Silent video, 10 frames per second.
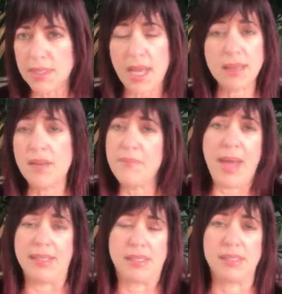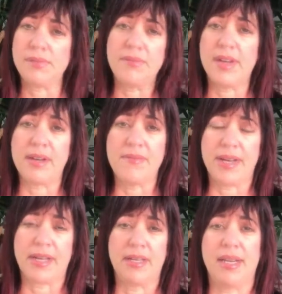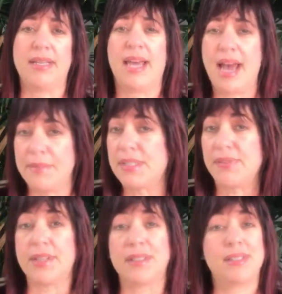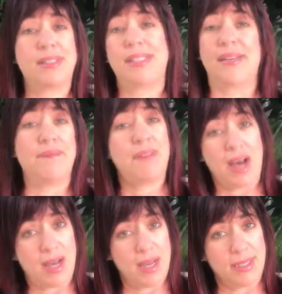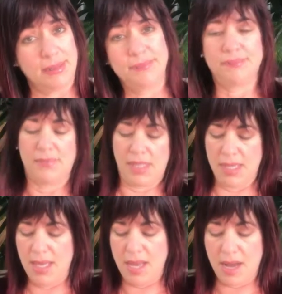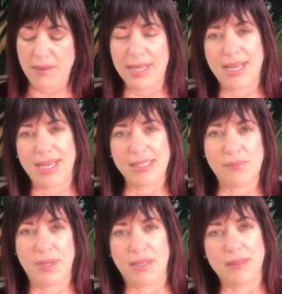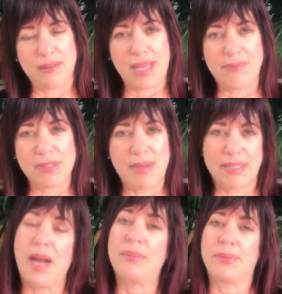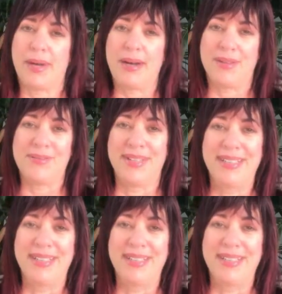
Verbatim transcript: I love Matt's. It's very, very good, and the atmosphere is divine. All right, guys. Well, that was my top 12.